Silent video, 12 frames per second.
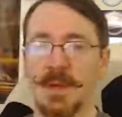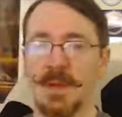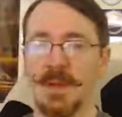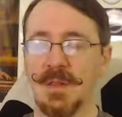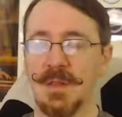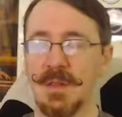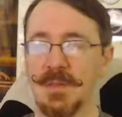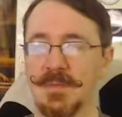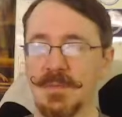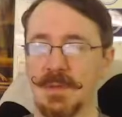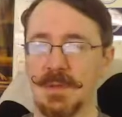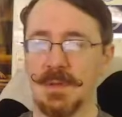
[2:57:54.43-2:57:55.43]
And
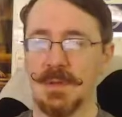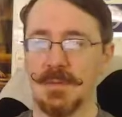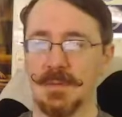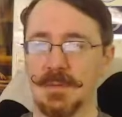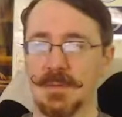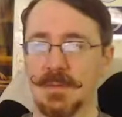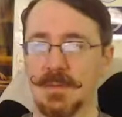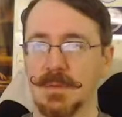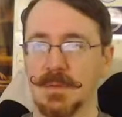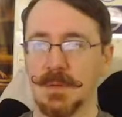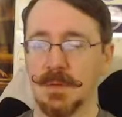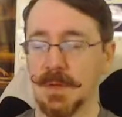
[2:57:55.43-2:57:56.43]
thankfully,
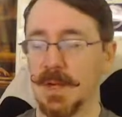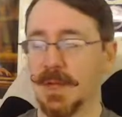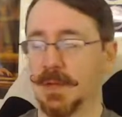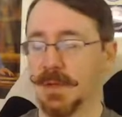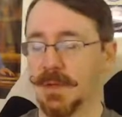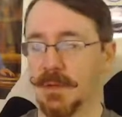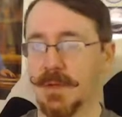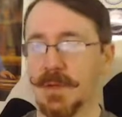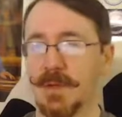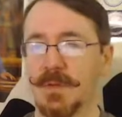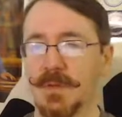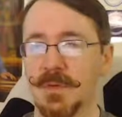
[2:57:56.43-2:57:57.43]
oh God, look who it
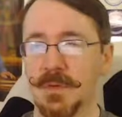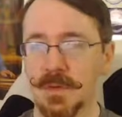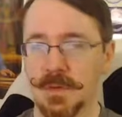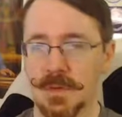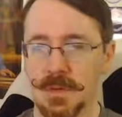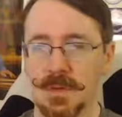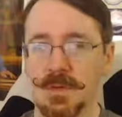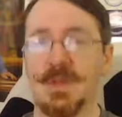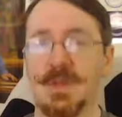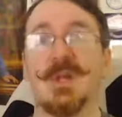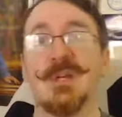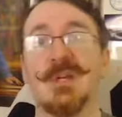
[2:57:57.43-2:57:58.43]
is.
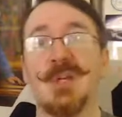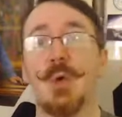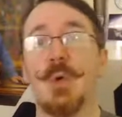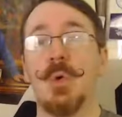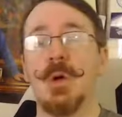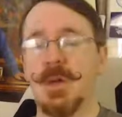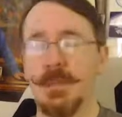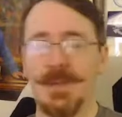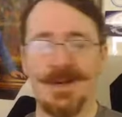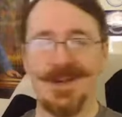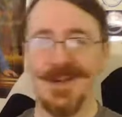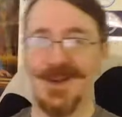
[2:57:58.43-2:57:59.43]
The hell do you want? I
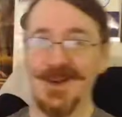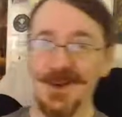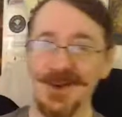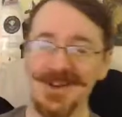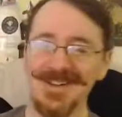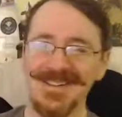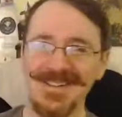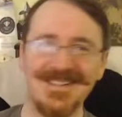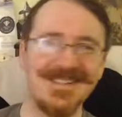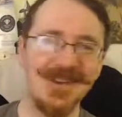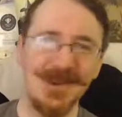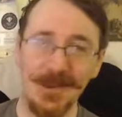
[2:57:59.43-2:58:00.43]
mean, hello.
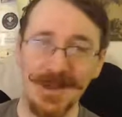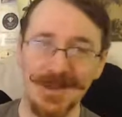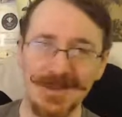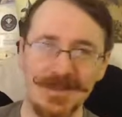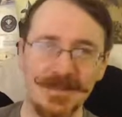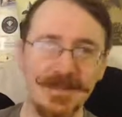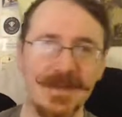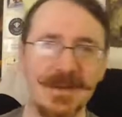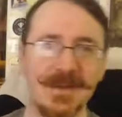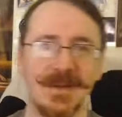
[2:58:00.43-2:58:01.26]
Welcome.